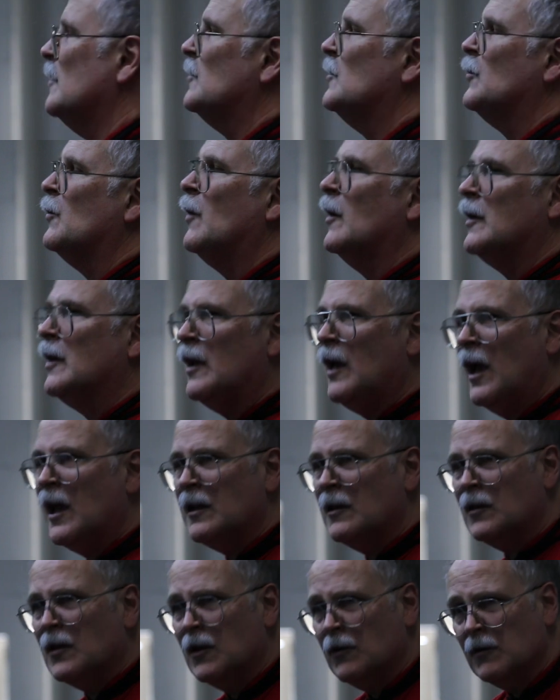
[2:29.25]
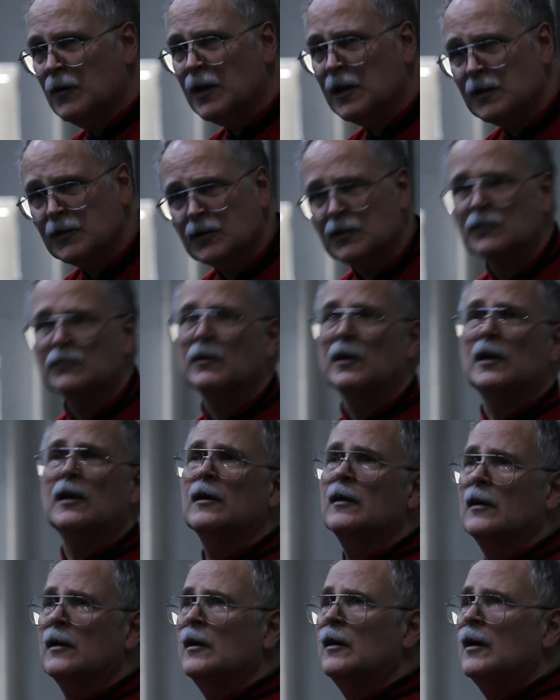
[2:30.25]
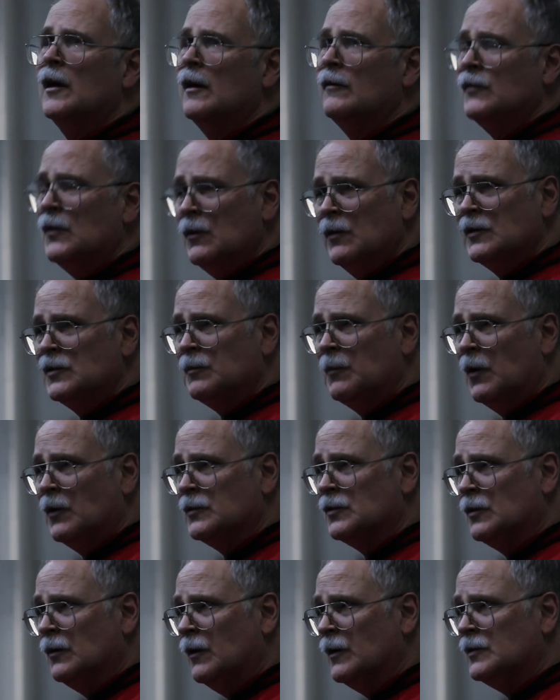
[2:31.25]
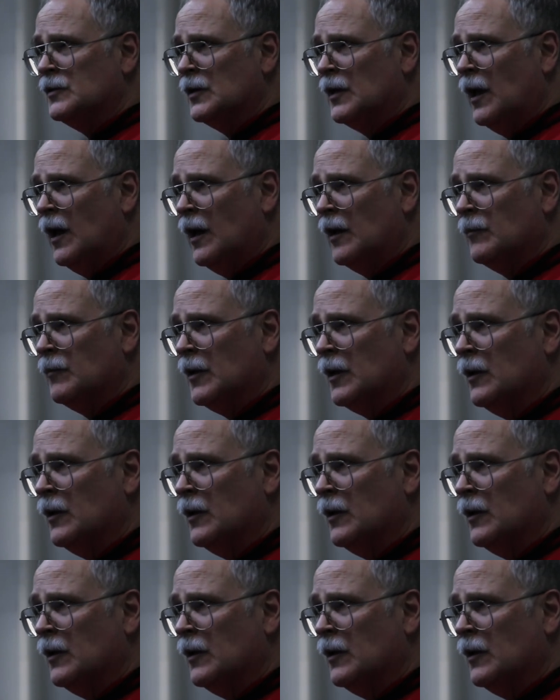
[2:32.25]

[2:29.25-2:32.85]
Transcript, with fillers: the 28-year history of U.S. Martial Arts Academy.